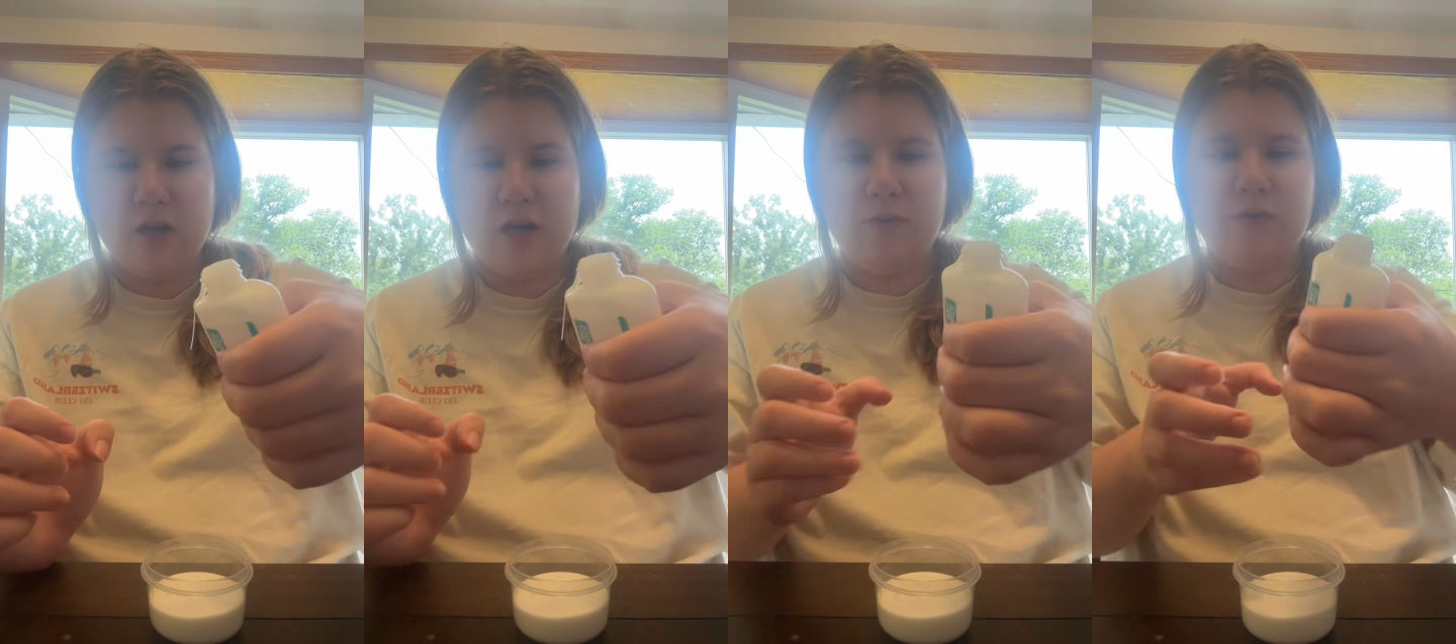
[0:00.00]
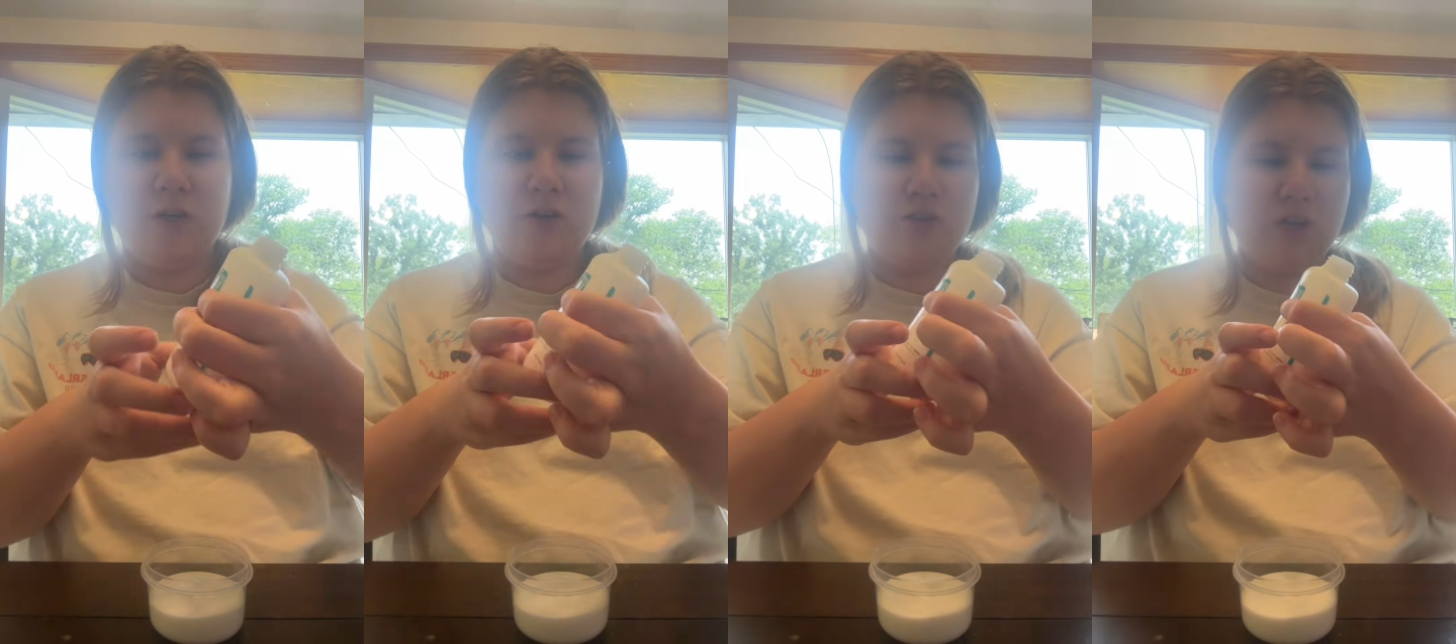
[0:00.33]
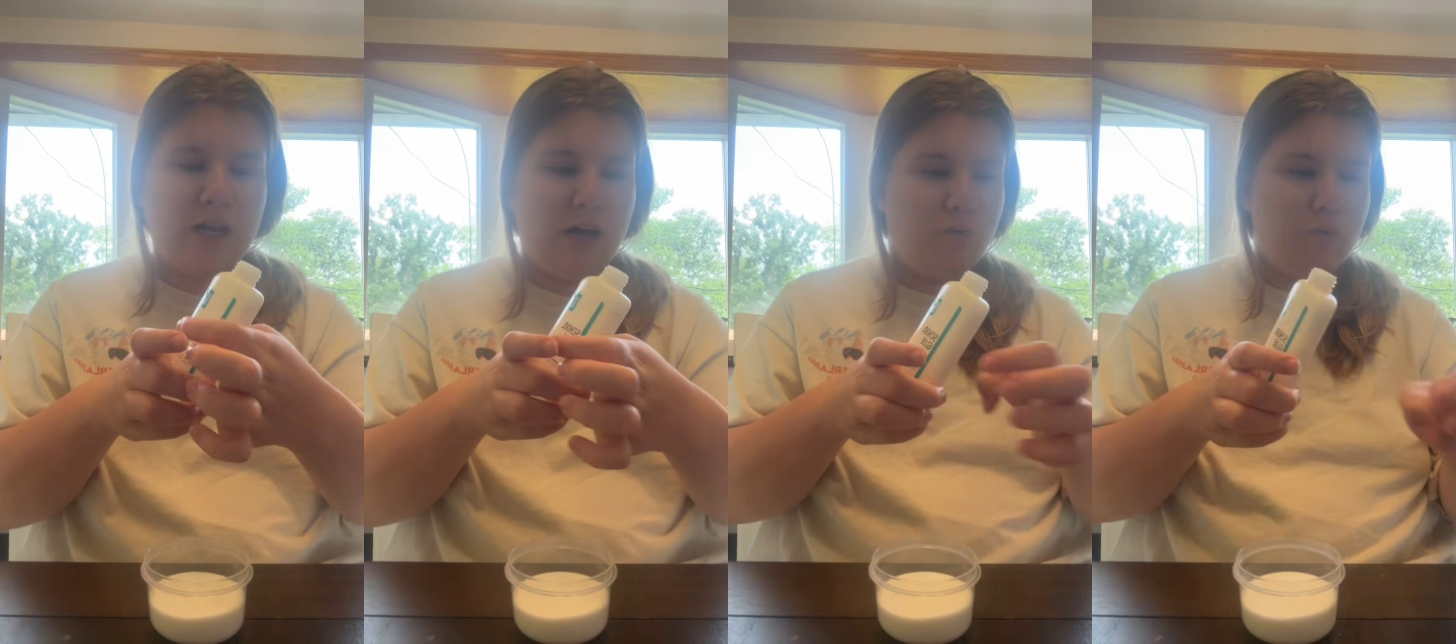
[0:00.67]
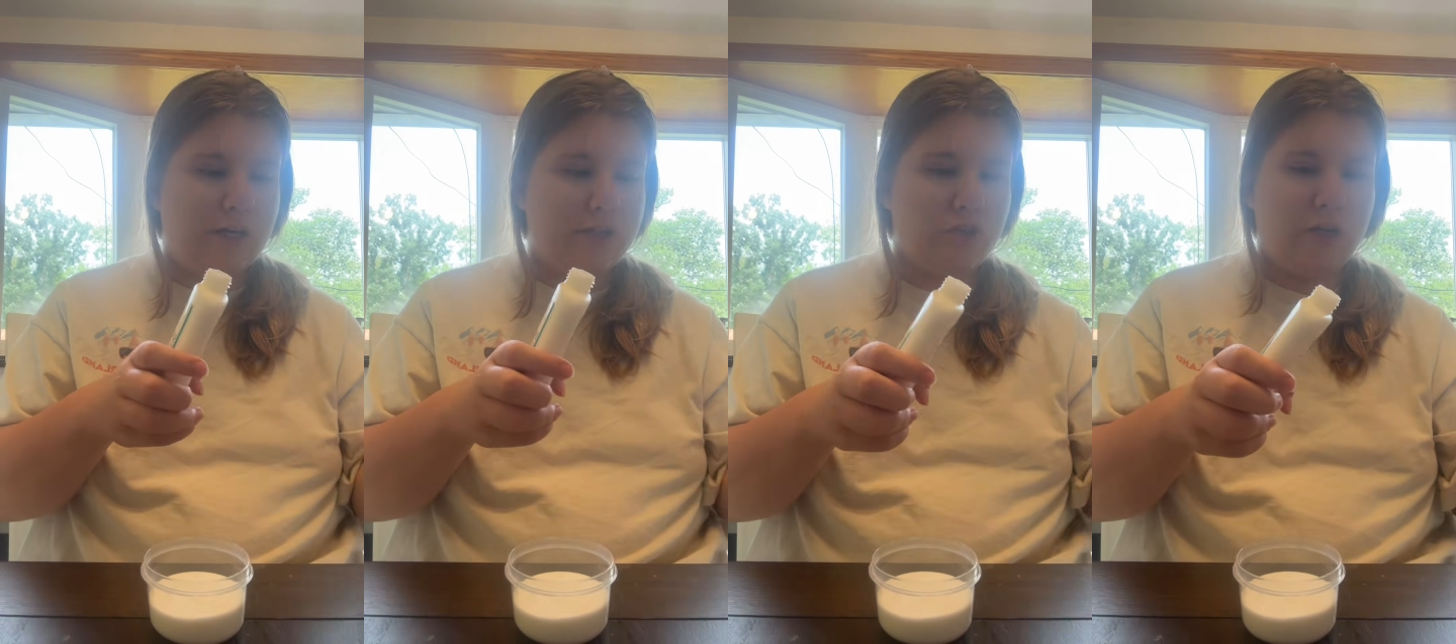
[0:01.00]
I figured that out when
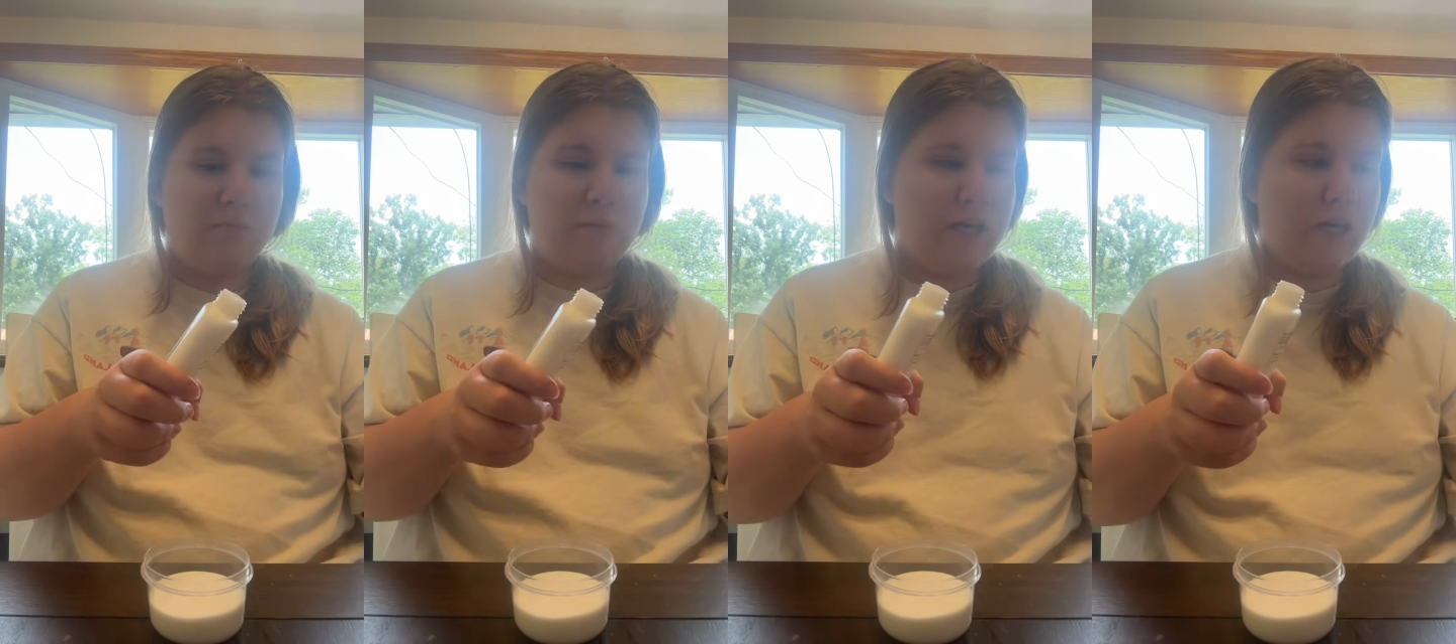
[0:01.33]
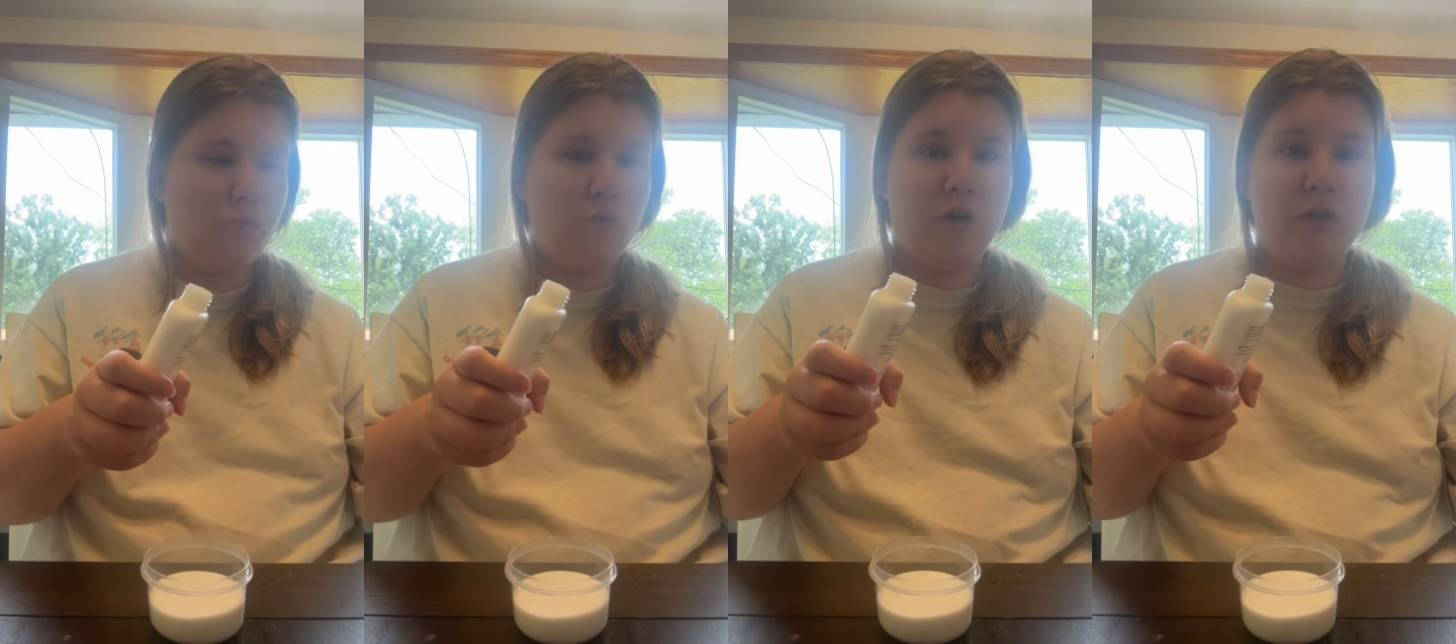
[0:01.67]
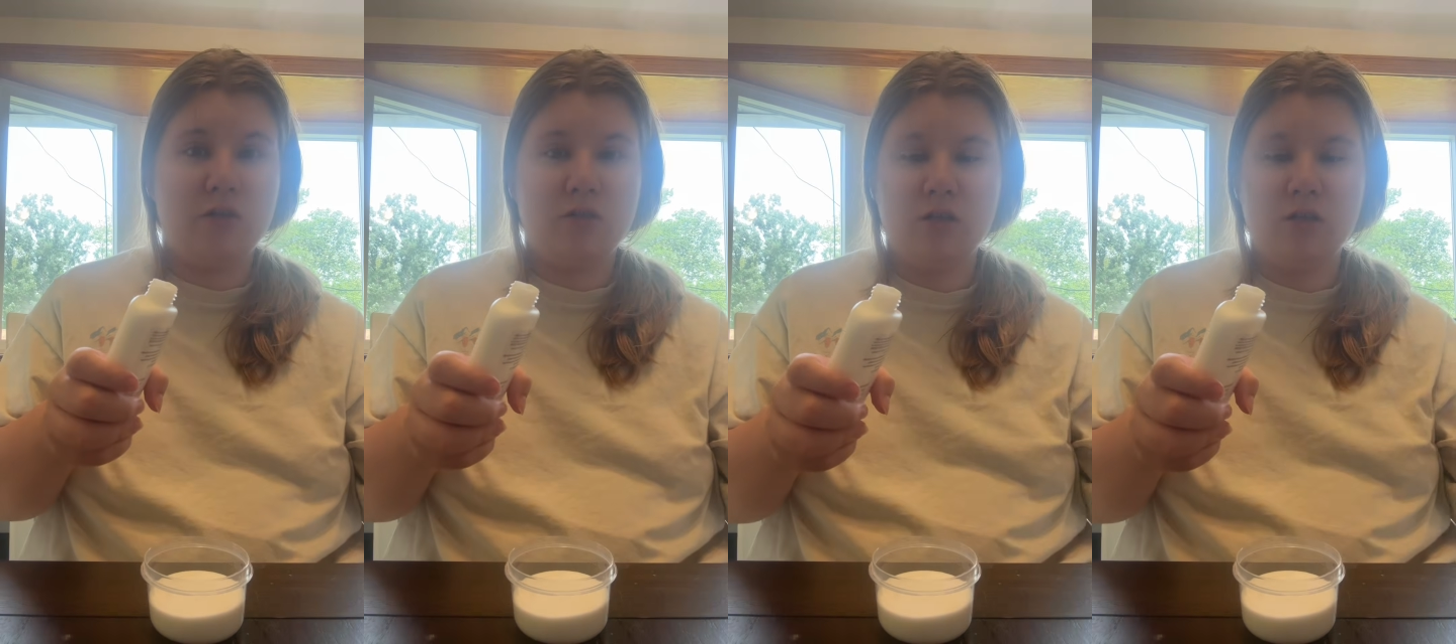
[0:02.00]
I tried making one